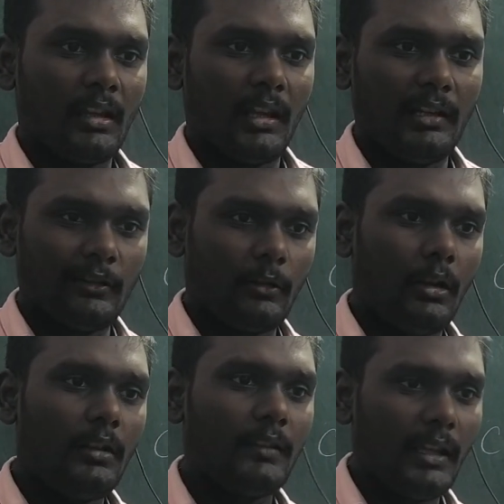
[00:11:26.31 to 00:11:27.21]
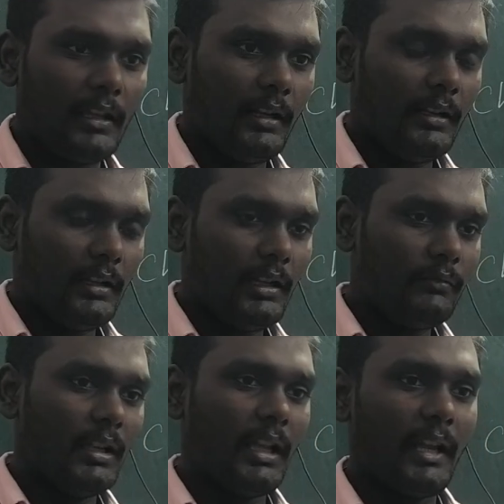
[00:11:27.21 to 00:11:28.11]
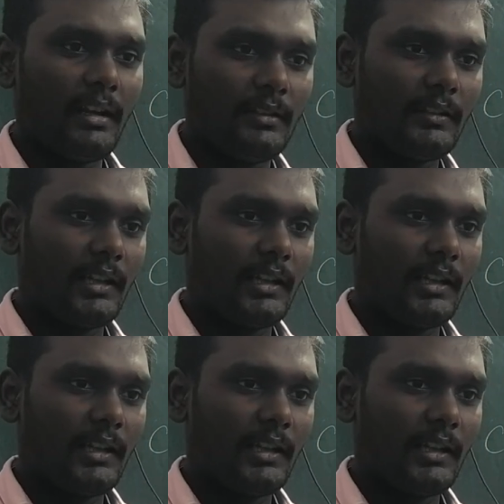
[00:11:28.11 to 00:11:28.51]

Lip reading: It is called secant if the line and